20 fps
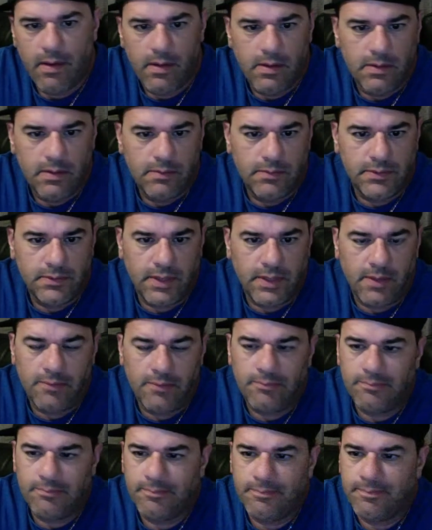What's up?
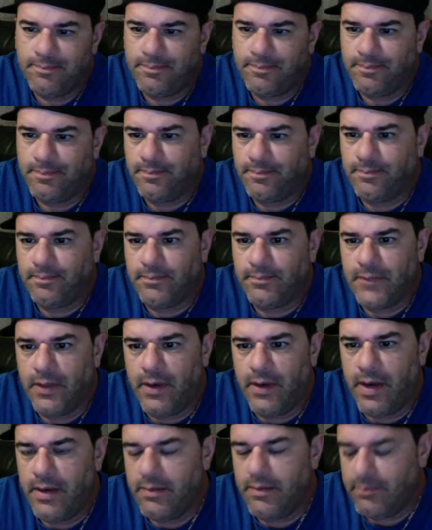All
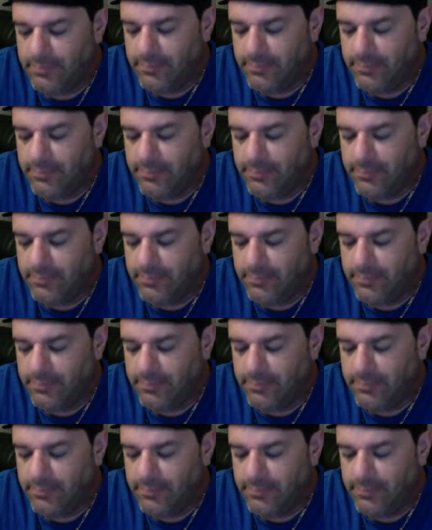right?